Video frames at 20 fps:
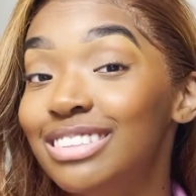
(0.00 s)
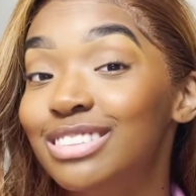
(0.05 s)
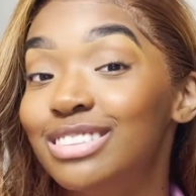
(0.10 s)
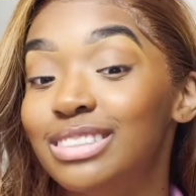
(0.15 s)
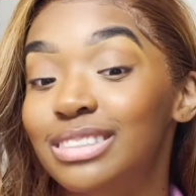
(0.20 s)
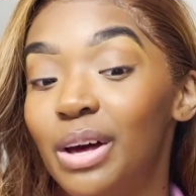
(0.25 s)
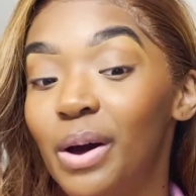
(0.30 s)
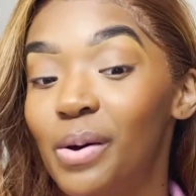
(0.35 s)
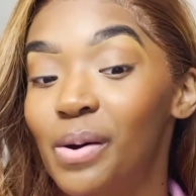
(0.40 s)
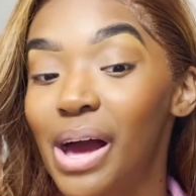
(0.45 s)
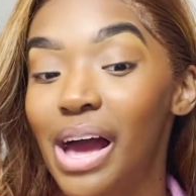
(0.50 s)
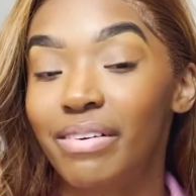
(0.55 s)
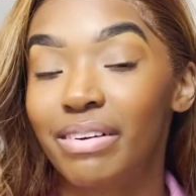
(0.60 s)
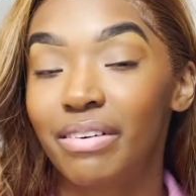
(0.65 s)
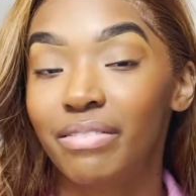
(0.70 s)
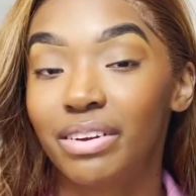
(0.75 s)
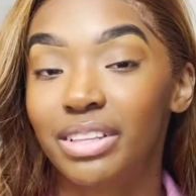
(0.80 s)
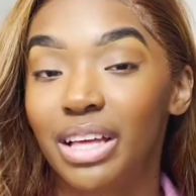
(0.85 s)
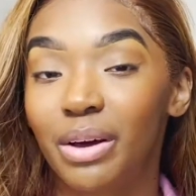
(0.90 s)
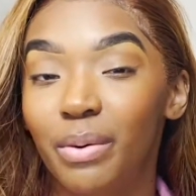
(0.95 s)
So I haven't
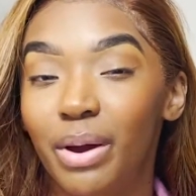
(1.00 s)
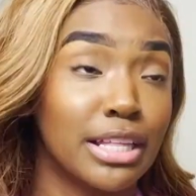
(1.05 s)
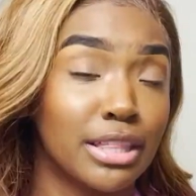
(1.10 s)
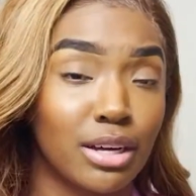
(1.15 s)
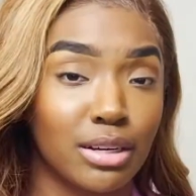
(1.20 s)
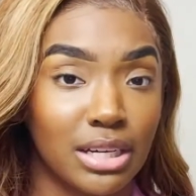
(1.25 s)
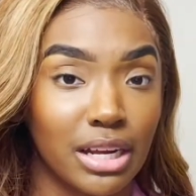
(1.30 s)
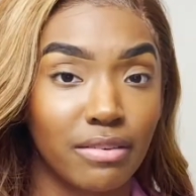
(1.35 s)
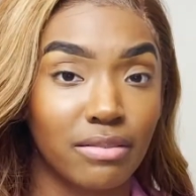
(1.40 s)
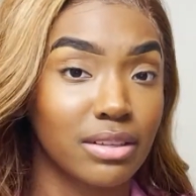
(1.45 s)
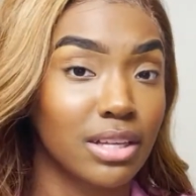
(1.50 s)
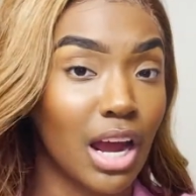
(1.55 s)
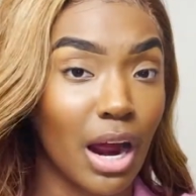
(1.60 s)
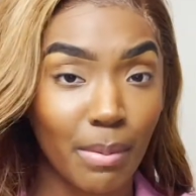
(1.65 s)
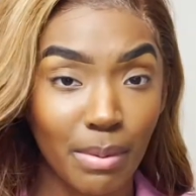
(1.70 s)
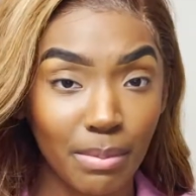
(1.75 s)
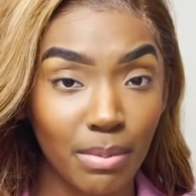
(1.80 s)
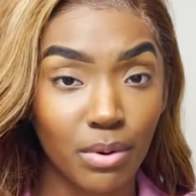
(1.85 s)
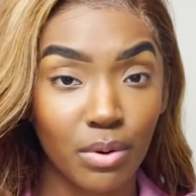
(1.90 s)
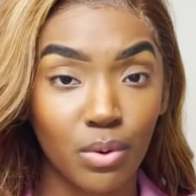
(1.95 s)
felt that way. There definitely are
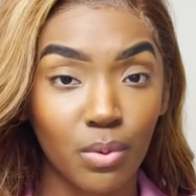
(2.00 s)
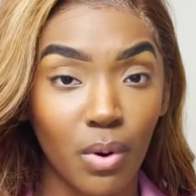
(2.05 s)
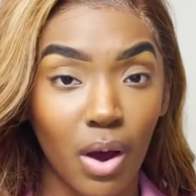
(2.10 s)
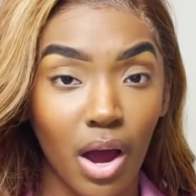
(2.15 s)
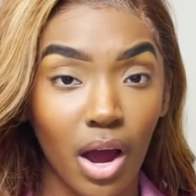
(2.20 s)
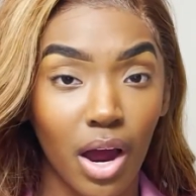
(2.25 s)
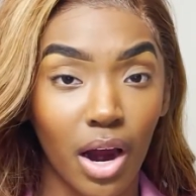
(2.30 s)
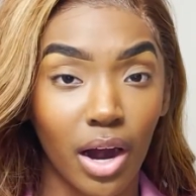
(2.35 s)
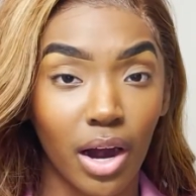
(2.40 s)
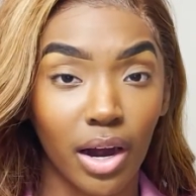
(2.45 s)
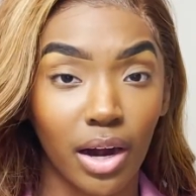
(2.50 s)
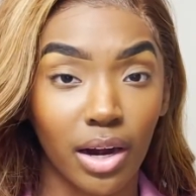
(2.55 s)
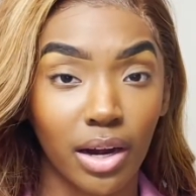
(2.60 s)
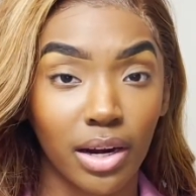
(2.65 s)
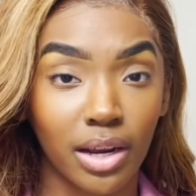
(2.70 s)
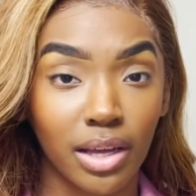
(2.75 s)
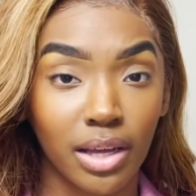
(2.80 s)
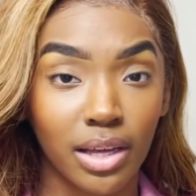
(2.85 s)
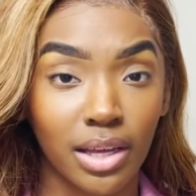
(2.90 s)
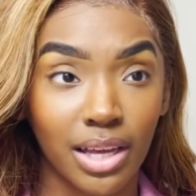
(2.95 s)
people who are
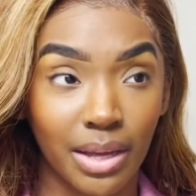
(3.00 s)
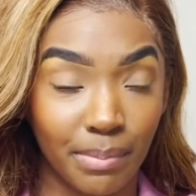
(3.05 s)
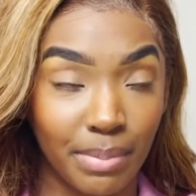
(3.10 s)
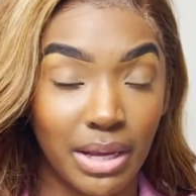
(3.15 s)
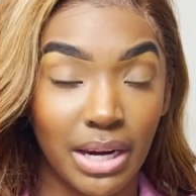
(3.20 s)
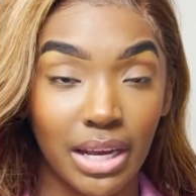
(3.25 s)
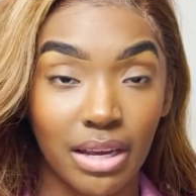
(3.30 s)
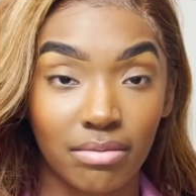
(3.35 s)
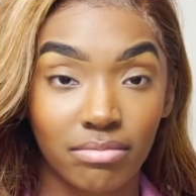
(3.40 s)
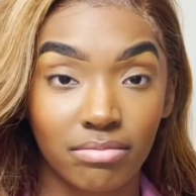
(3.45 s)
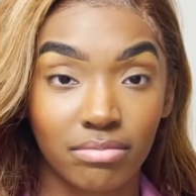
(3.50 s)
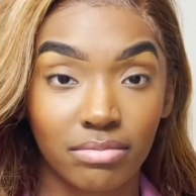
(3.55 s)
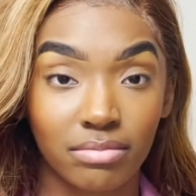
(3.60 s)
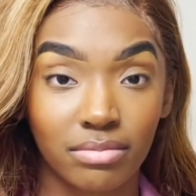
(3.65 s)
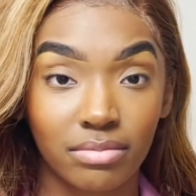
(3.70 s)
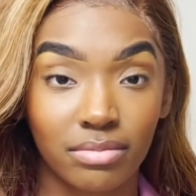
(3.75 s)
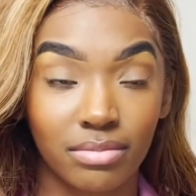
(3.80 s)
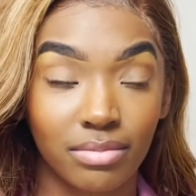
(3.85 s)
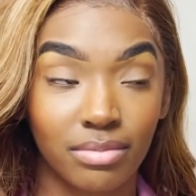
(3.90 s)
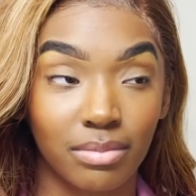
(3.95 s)
competing
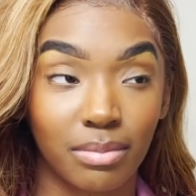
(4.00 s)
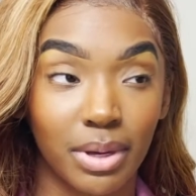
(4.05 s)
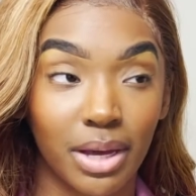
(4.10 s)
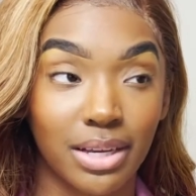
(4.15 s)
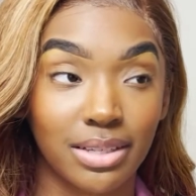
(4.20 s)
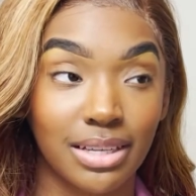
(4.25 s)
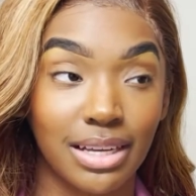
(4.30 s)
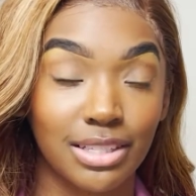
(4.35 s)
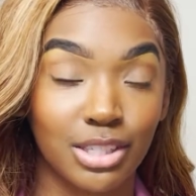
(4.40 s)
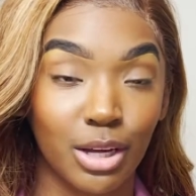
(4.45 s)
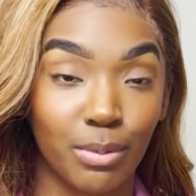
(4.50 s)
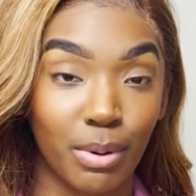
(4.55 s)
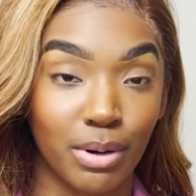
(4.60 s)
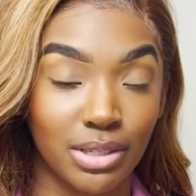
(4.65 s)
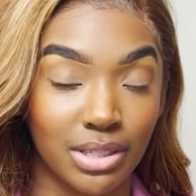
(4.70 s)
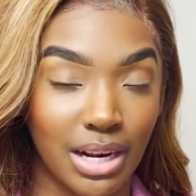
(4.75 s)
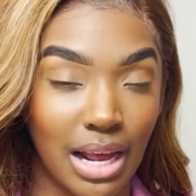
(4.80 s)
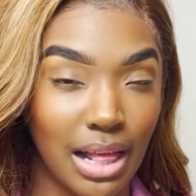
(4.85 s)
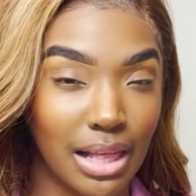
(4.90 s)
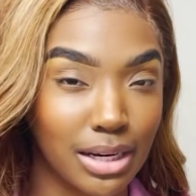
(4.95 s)
because that's their
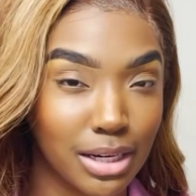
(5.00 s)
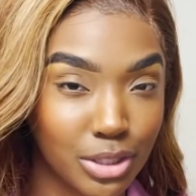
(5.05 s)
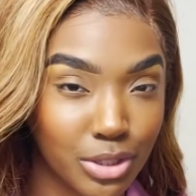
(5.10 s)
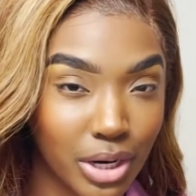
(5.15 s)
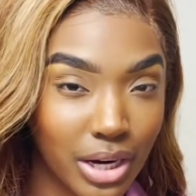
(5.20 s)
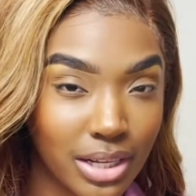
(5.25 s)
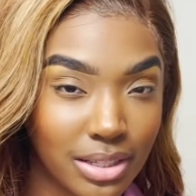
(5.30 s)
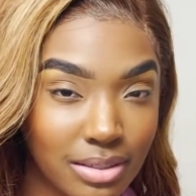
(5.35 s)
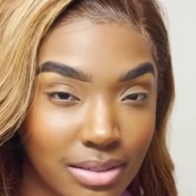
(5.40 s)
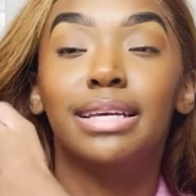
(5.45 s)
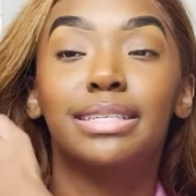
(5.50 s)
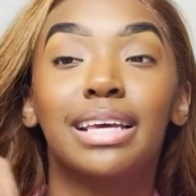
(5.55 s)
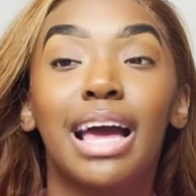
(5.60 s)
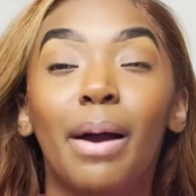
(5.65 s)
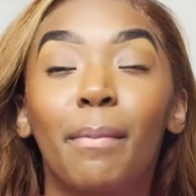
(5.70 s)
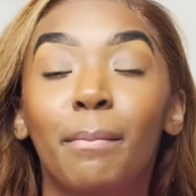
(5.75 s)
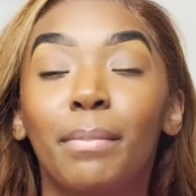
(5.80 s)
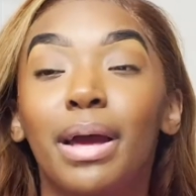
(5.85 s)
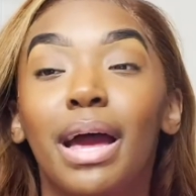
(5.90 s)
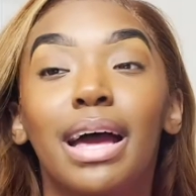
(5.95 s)
personality traits. As
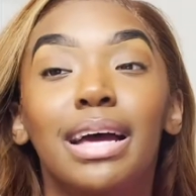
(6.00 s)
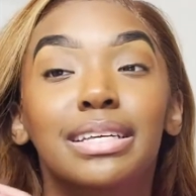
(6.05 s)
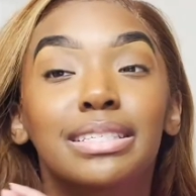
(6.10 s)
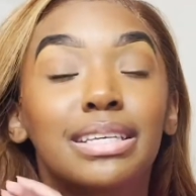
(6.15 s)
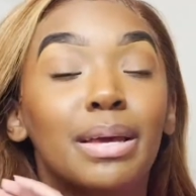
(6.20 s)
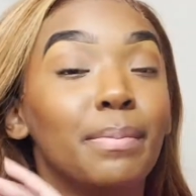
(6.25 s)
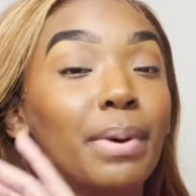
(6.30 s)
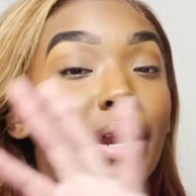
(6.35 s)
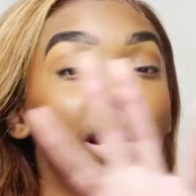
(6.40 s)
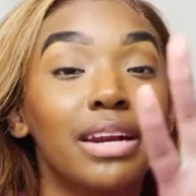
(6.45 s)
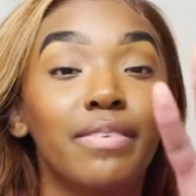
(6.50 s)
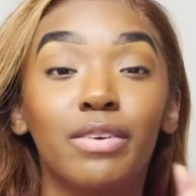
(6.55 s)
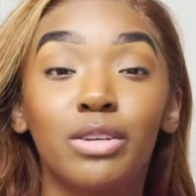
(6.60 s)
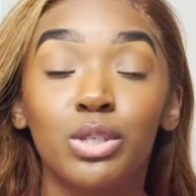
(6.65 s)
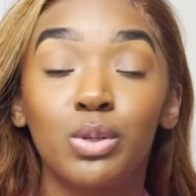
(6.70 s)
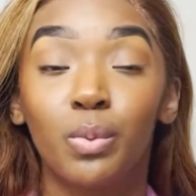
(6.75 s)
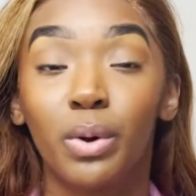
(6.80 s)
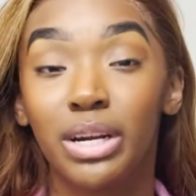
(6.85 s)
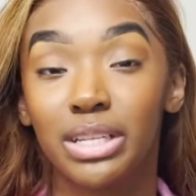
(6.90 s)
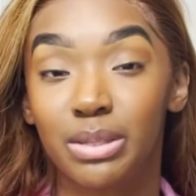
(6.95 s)
competitive as you
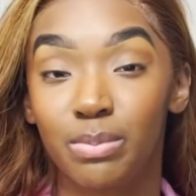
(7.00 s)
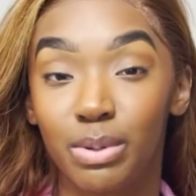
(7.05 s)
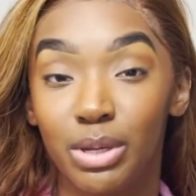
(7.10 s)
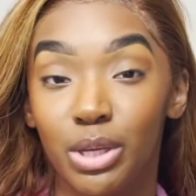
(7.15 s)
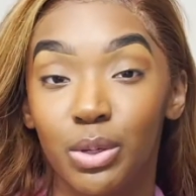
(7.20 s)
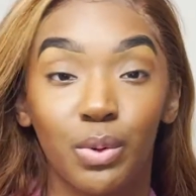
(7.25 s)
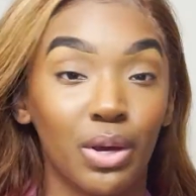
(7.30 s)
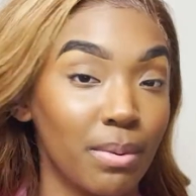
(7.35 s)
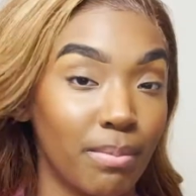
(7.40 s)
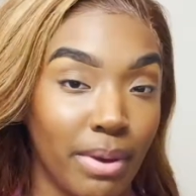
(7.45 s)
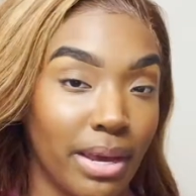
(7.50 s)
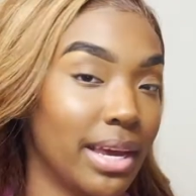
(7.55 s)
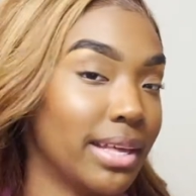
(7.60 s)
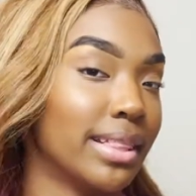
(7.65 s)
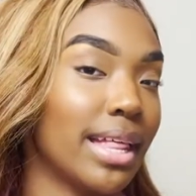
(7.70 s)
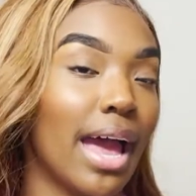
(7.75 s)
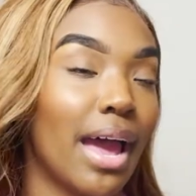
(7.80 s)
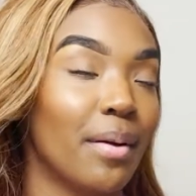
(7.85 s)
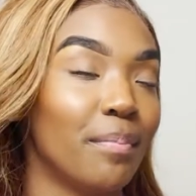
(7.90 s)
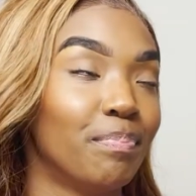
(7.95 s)
want it to be, you can make it
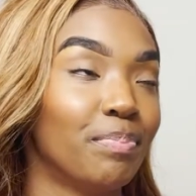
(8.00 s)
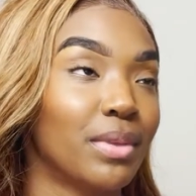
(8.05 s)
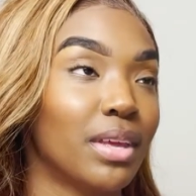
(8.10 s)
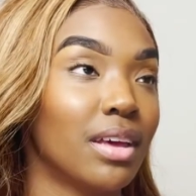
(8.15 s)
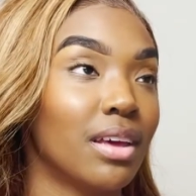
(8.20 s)
that.